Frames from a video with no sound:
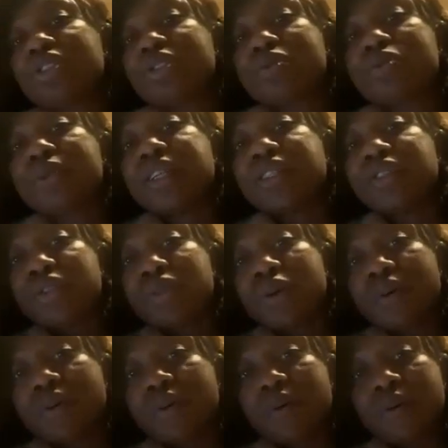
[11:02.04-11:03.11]
it to
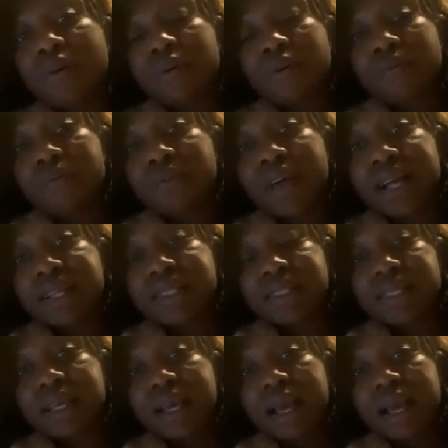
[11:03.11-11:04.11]
ensure that